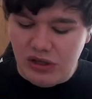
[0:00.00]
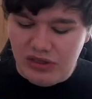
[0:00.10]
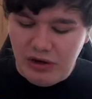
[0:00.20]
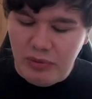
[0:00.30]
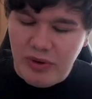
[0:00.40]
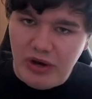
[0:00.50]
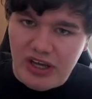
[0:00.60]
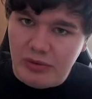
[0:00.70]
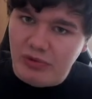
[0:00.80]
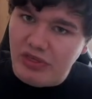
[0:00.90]
they will be
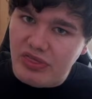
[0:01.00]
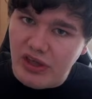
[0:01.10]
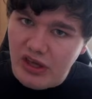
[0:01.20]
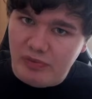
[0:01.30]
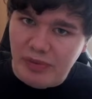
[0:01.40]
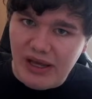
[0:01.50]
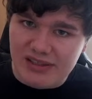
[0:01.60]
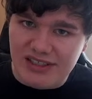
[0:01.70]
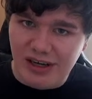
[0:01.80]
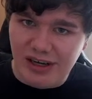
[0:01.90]
working with
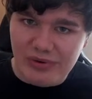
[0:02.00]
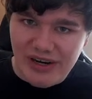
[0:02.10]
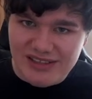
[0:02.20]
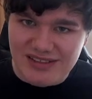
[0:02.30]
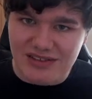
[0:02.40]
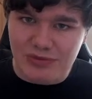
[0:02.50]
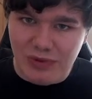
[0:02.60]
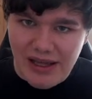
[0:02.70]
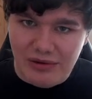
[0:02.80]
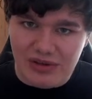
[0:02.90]
third-party operators as
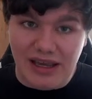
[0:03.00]
well,